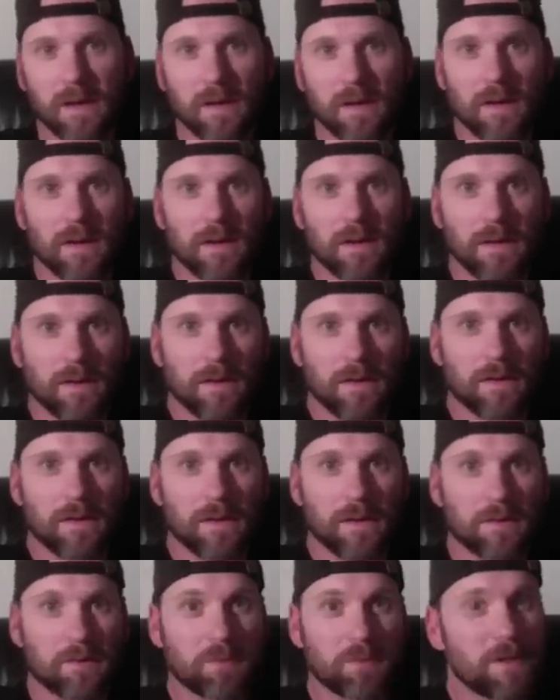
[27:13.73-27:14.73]
Mm-hmm.
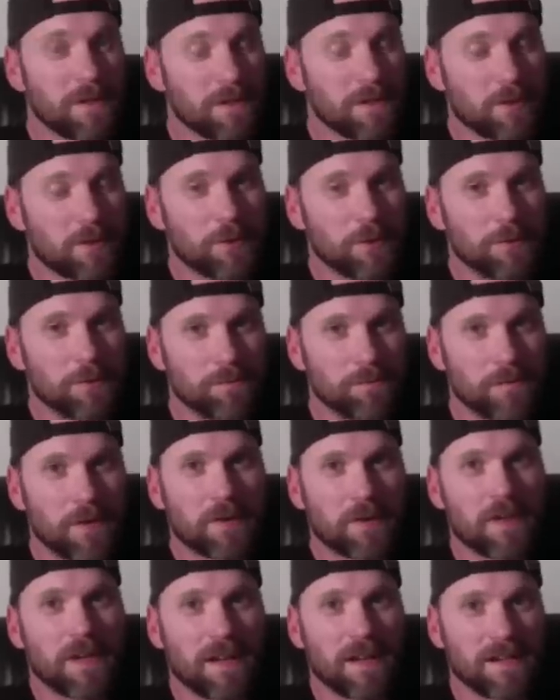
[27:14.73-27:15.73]
It's really cool. They're going
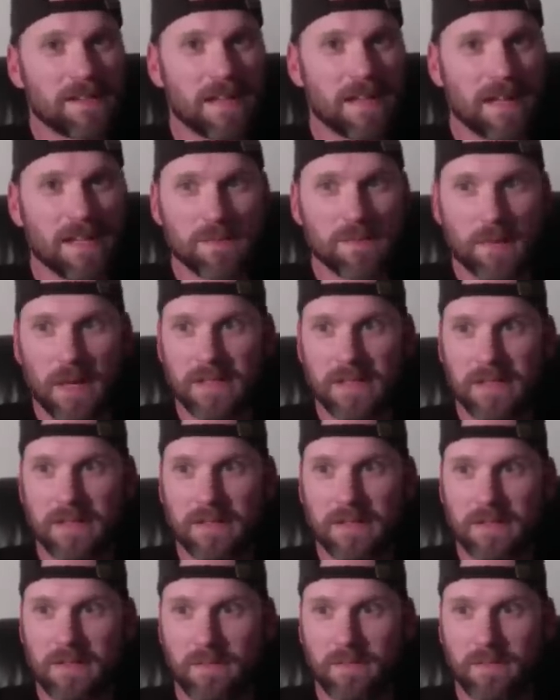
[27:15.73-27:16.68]
to get a text message.